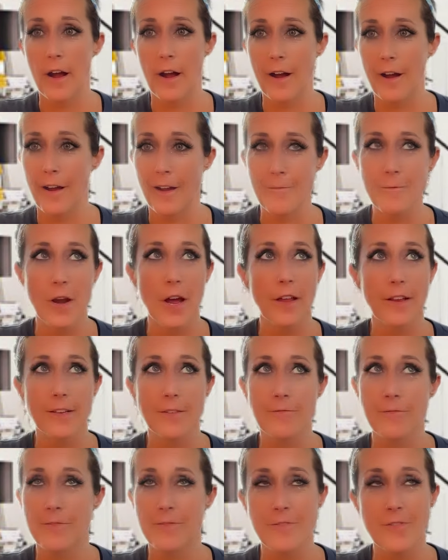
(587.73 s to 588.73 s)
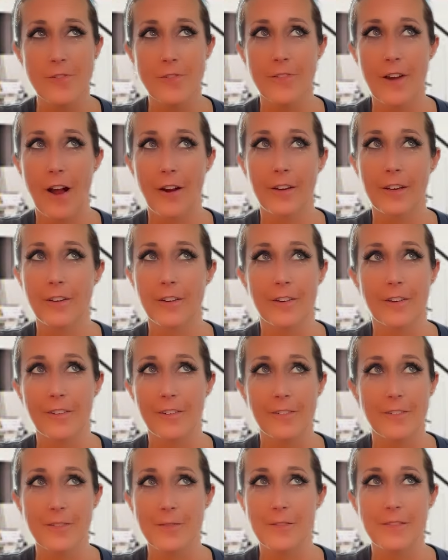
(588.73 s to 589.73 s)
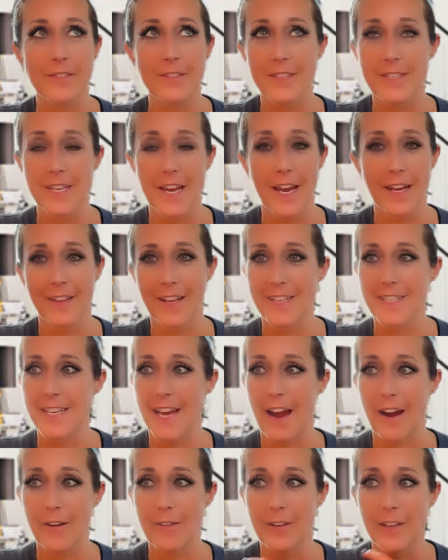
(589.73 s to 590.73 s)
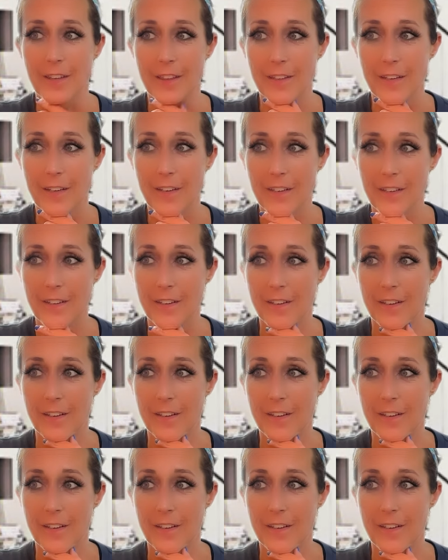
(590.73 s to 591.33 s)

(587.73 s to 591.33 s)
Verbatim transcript: I'm not knocking or saying that's out either.